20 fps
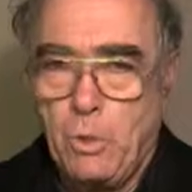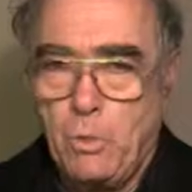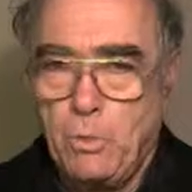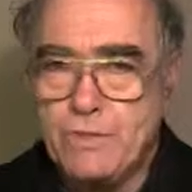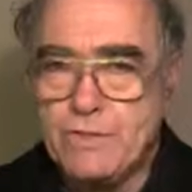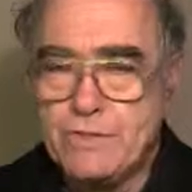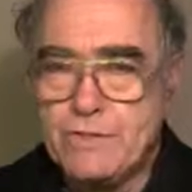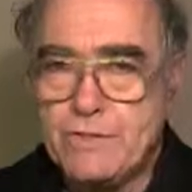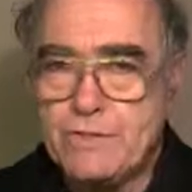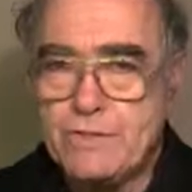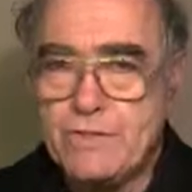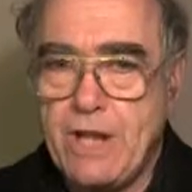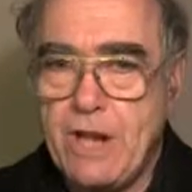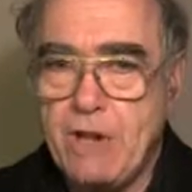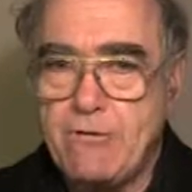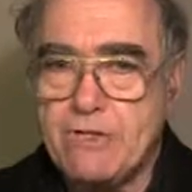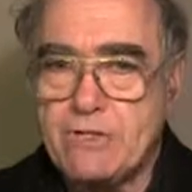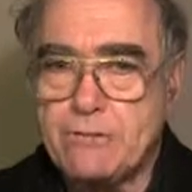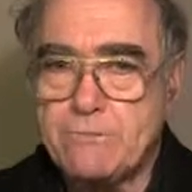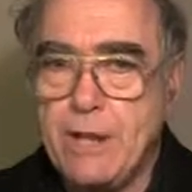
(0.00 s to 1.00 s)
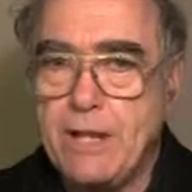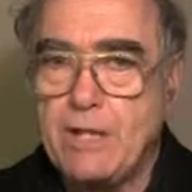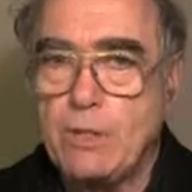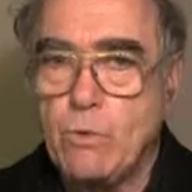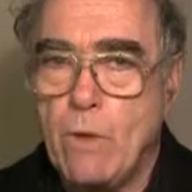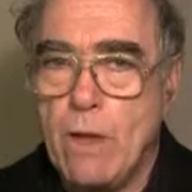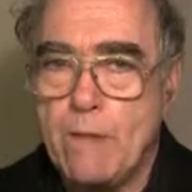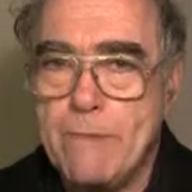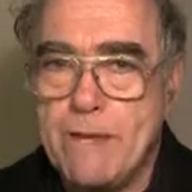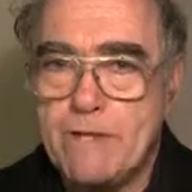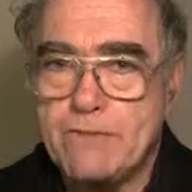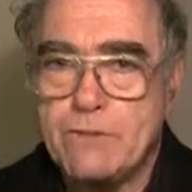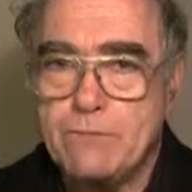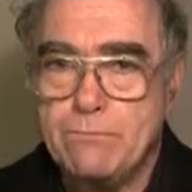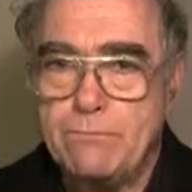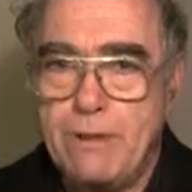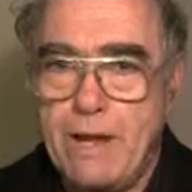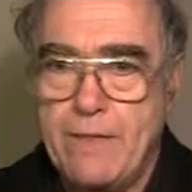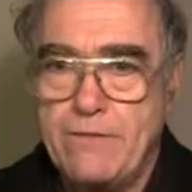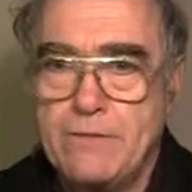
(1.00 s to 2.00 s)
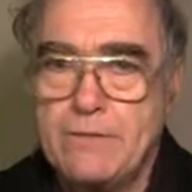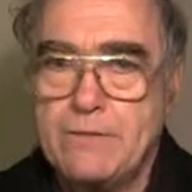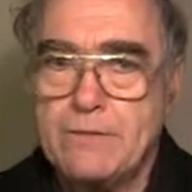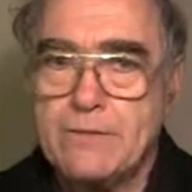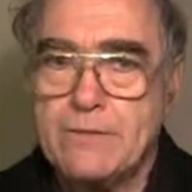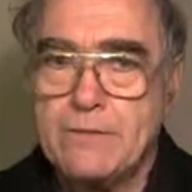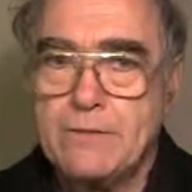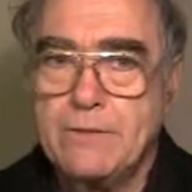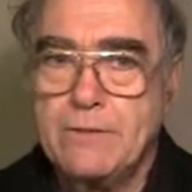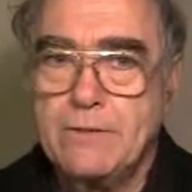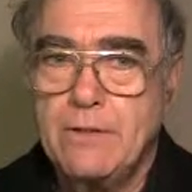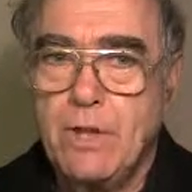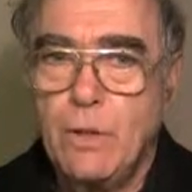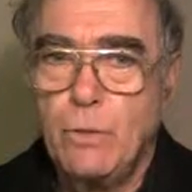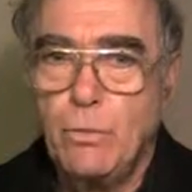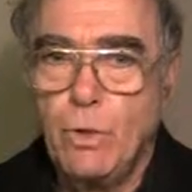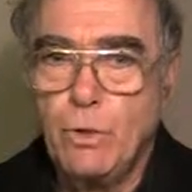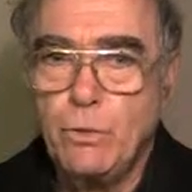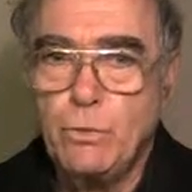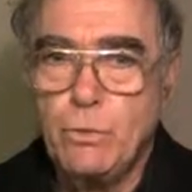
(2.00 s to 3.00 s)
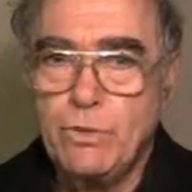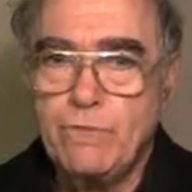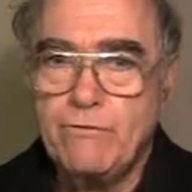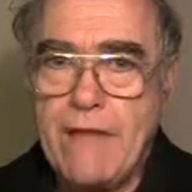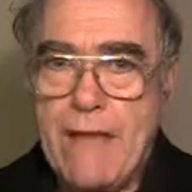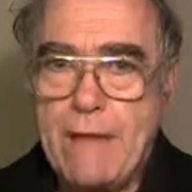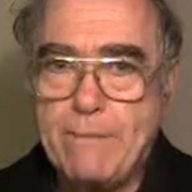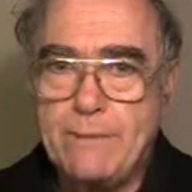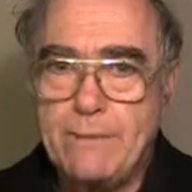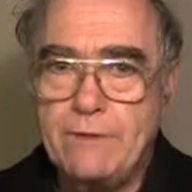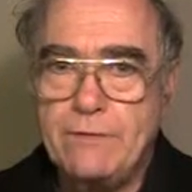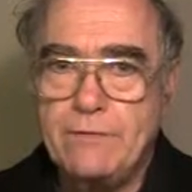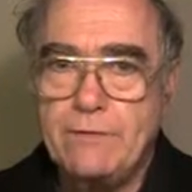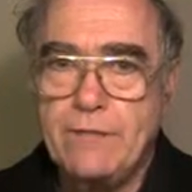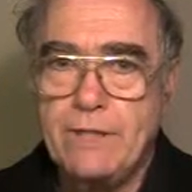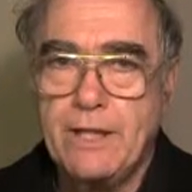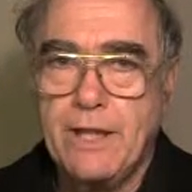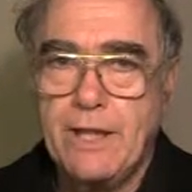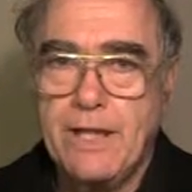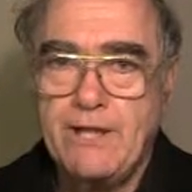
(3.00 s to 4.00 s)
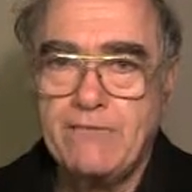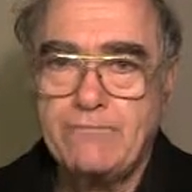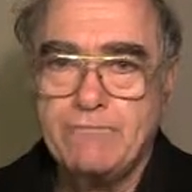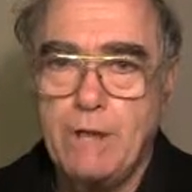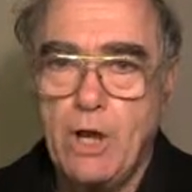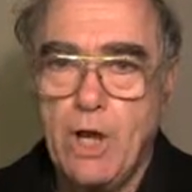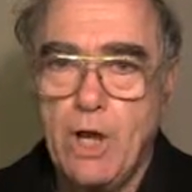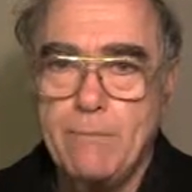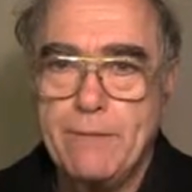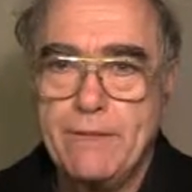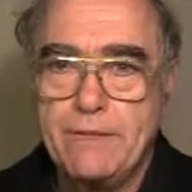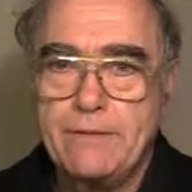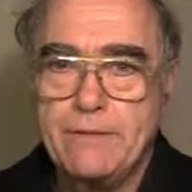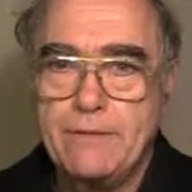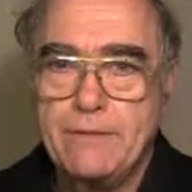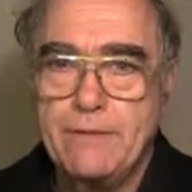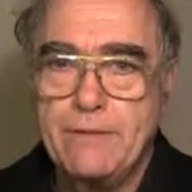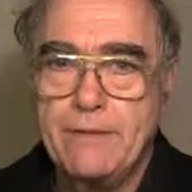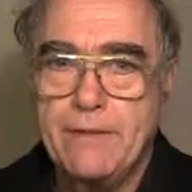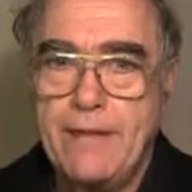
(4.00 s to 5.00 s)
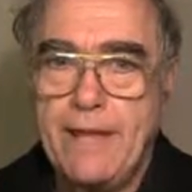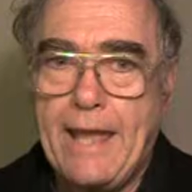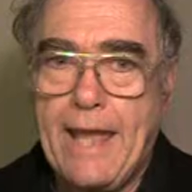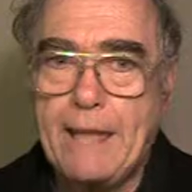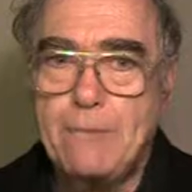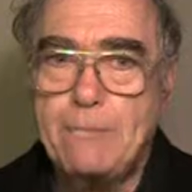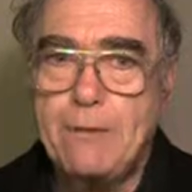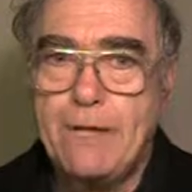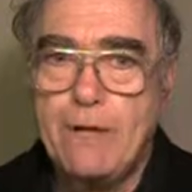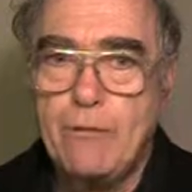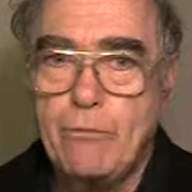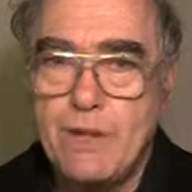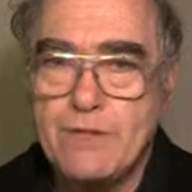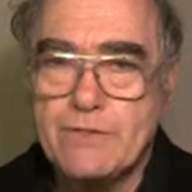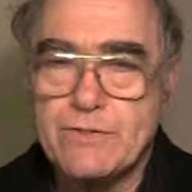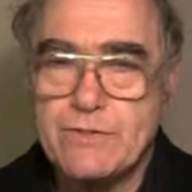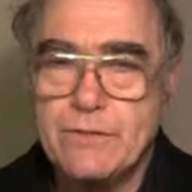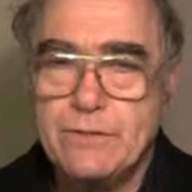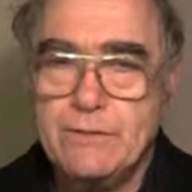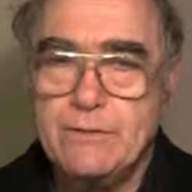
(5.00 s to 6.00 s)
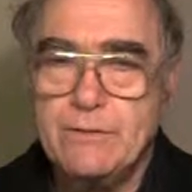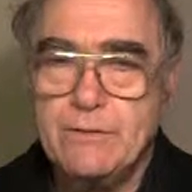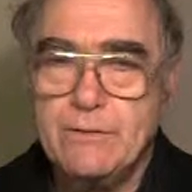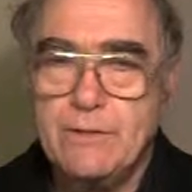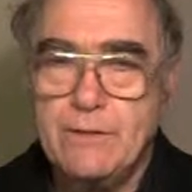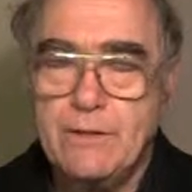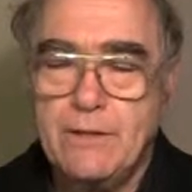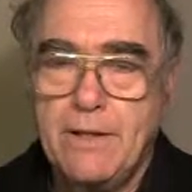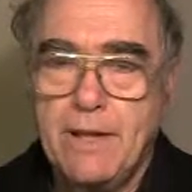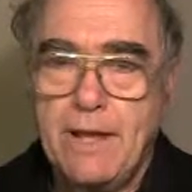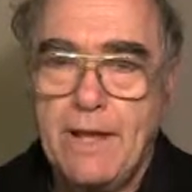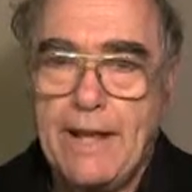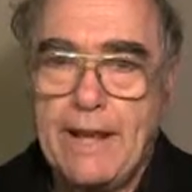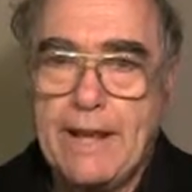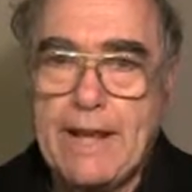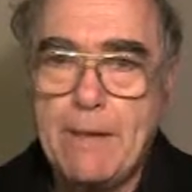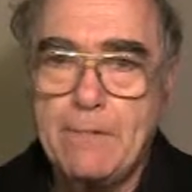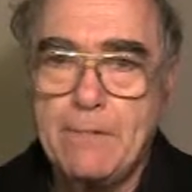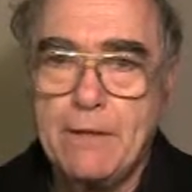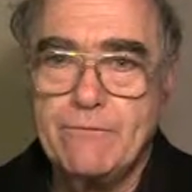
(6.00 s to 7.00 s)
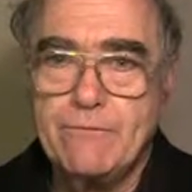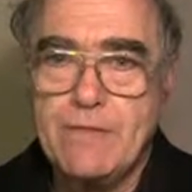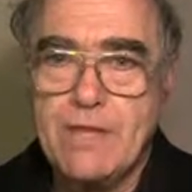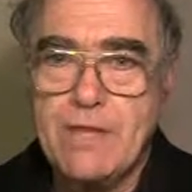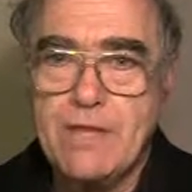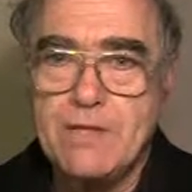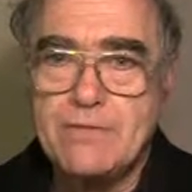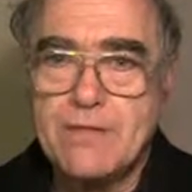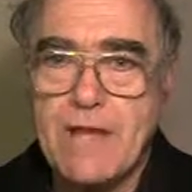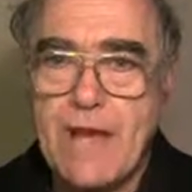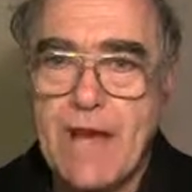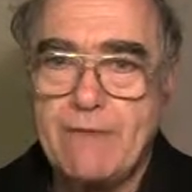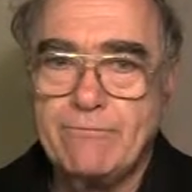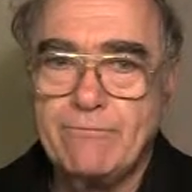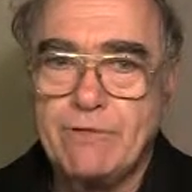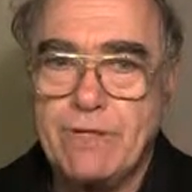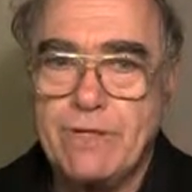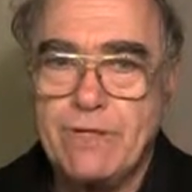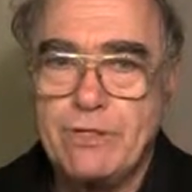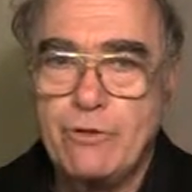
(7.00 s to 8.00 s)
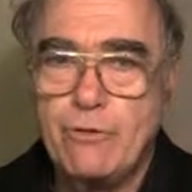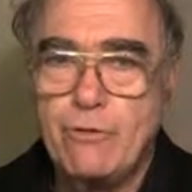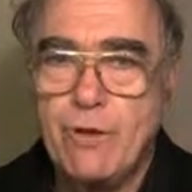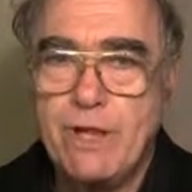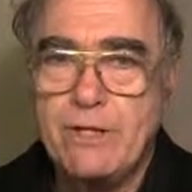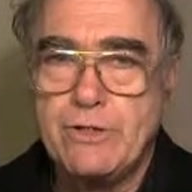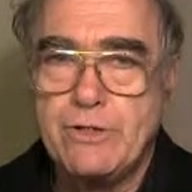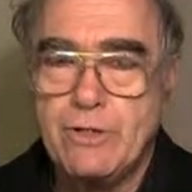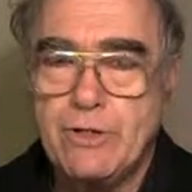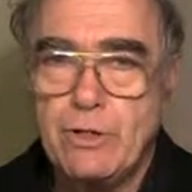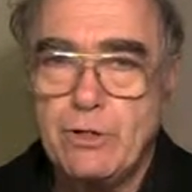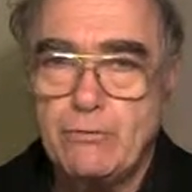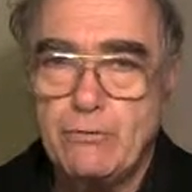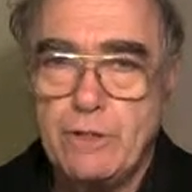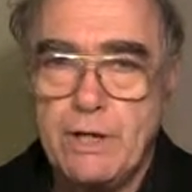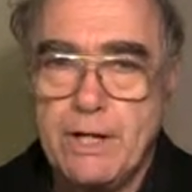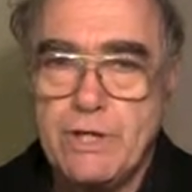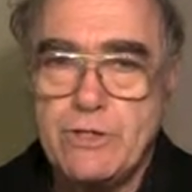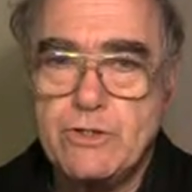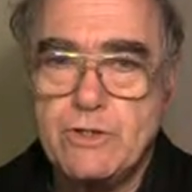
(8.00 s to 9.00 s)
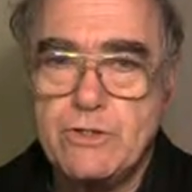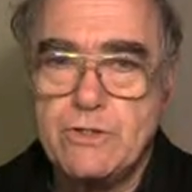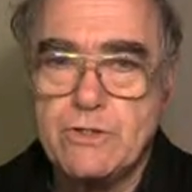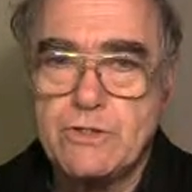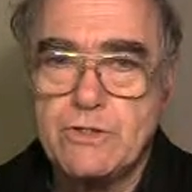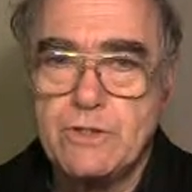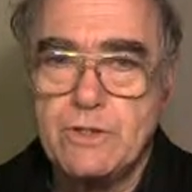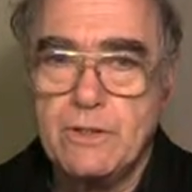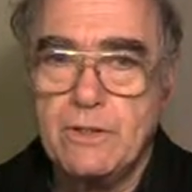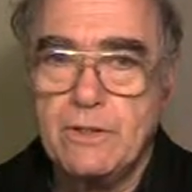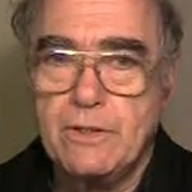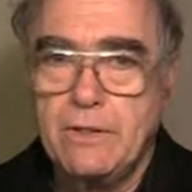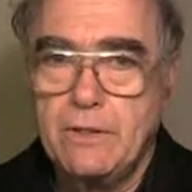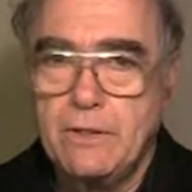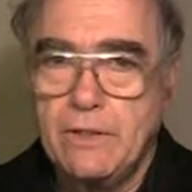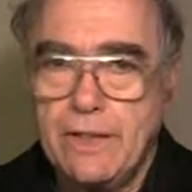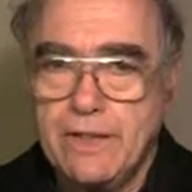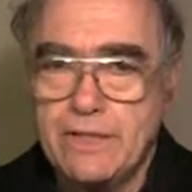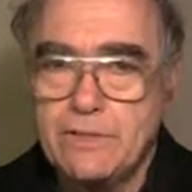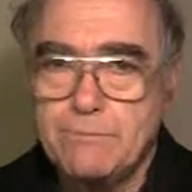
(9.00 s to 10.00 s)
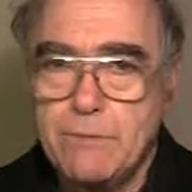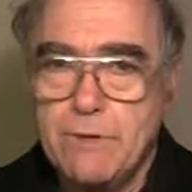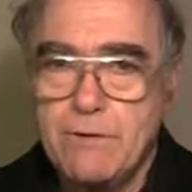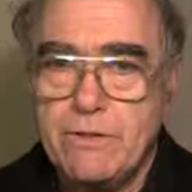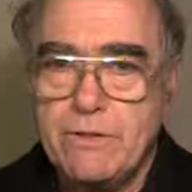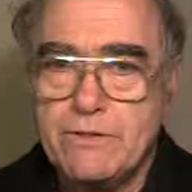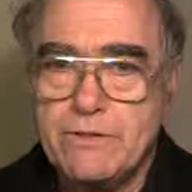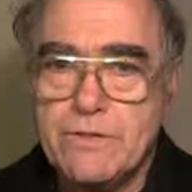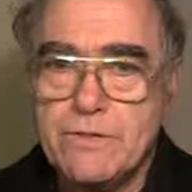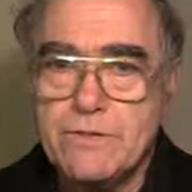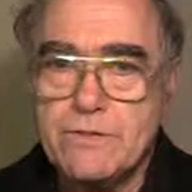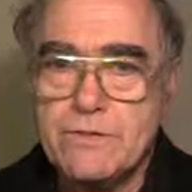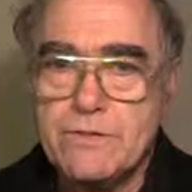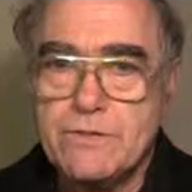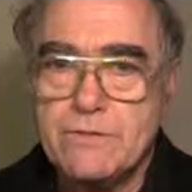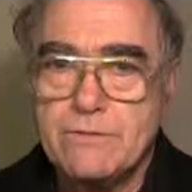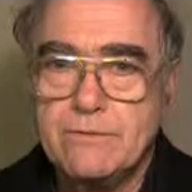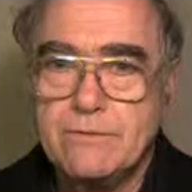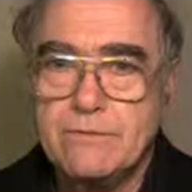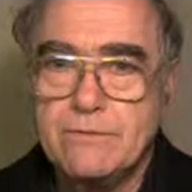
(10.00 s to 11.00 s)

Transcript: With sincere respect to our Muslim brothers, what would have happened if Muhammad had been arrested a couple of years after his great religious experiences,